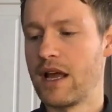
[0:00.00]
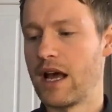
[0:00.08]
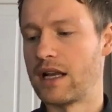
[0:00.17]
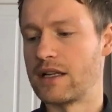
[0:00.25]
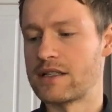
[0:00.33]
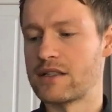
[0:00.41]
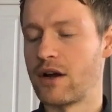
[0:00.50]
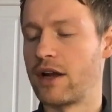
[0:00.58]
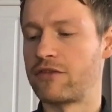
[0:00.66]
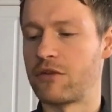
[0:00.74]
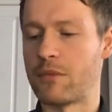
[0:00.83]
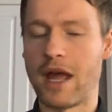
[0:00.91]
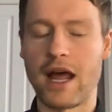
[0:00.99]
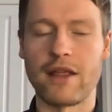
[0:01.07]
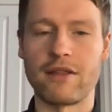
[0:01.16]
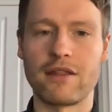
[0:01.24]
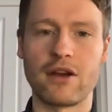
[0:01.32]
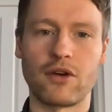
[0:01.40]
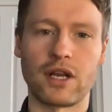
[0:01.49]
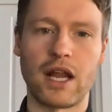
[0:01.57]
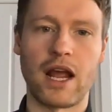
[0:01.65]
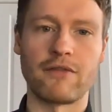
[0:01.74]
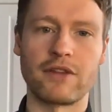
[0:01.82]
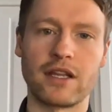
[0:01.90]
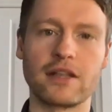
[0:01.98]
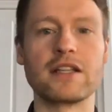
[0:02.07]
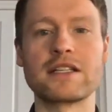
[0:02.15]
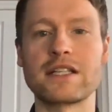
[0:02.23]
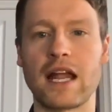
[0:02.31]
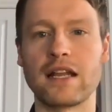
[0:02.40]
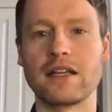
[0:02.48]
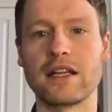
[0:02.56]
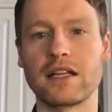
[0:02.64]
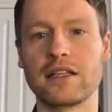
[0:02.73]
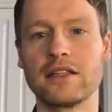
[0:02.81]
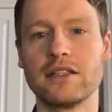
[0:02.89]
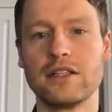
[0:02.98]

And aside from that, they're not going to have the understanding